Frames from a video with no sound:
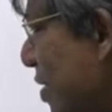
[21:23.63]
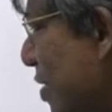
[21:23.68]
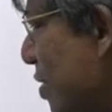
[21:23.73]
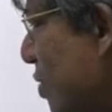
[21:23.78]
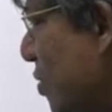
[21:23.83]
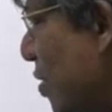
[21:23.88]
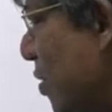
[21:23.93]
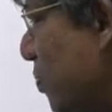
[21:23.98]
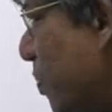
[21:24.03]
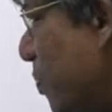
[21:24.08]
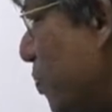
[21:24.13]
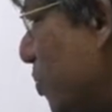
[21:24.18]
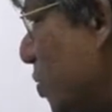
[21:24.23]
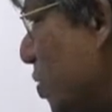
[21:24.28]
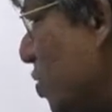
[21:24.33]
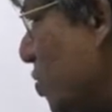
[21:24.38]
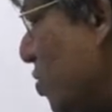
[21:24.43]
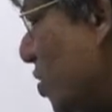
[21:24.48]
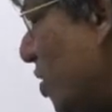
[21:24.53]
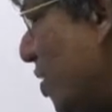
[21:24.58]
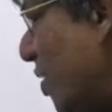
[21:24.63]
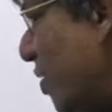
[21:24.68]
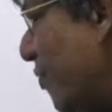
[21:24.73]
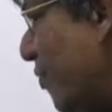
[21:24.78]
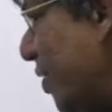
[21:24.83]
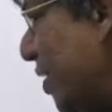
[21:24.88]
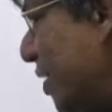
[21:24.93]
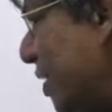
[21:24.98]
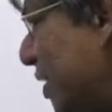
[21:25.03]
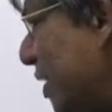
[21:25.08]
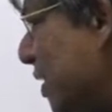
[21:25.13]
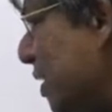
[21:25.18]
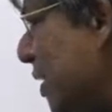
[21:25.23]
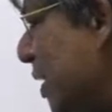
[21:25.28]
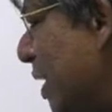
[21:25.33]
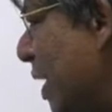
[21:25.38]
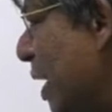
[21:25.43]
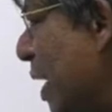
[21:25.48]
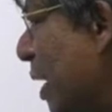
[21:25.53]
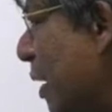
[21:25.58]
or prepositional phrases,
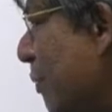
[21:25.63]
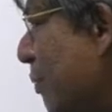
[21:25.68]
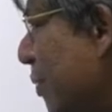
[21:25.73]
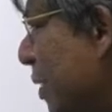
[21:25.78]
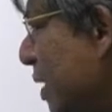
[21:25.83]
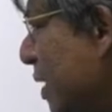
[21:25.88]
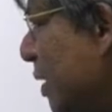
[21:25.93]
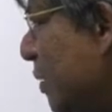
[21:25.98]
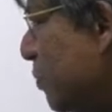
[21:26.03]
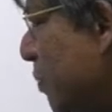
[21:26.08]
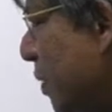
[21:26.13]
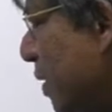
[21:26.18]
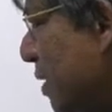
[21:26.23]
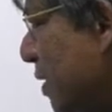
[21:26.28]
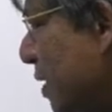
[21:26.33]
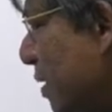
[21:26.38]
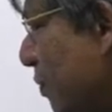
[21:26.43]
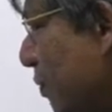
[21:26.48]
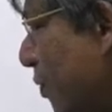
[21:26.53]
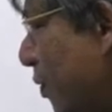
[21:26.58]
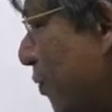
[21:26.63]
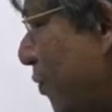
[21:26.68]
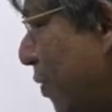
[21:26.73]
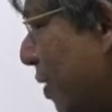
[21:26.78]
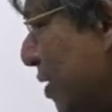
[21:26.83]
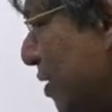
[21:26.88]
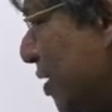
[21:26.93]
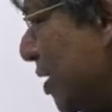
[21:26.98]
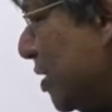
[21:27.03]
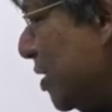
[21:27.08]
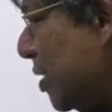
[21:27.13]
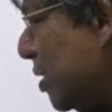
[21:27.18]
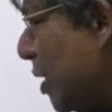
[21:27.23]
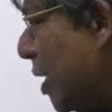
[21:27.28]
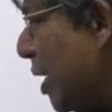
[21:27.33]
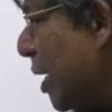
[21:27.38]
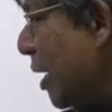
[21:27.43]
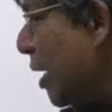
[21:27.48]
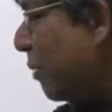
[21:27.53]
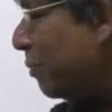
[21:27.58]
present participle phrases,
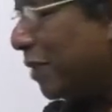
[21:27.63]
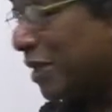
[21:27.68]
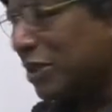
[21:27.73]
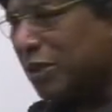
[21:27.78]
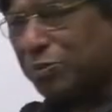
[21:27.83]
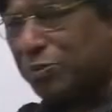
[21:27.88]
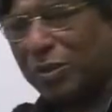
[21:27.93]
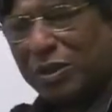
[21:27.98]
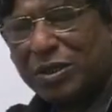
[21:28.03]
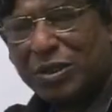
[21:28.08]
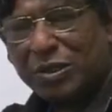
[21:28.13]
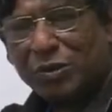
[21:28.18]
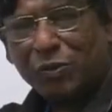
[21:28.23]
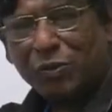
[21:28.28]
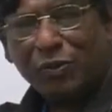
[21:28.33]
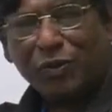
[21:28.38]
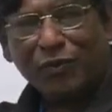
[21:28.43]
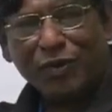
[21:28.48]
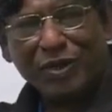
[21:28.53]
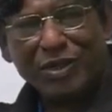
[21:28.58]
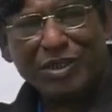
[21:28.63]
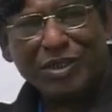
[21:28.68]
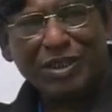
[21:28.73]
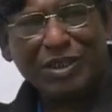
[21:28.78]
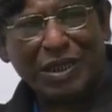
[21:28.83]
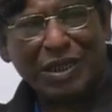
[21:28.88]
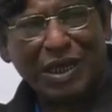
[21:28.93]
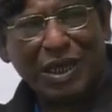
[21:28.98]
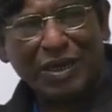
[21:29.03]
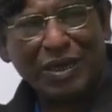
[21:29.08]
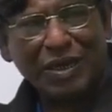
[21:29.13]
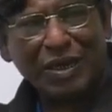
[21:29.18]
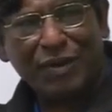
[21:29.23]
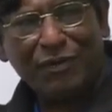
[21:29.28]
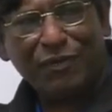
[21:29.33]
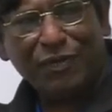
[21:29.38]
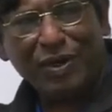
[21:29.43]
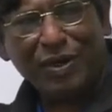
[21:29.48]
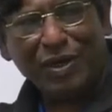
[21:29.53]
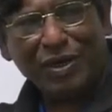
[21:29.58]
past participle phrases, and
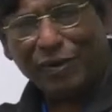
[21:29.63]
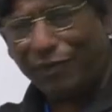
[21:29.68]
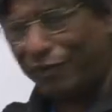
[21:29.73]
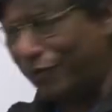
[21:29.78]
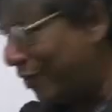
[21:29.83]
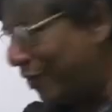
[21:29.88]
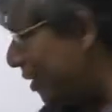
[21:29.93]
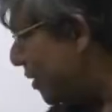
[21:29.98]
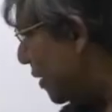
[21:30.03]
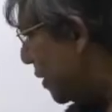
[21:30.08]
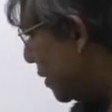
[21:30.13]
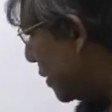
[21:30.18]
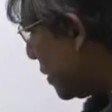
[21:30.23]
infinitive phrases.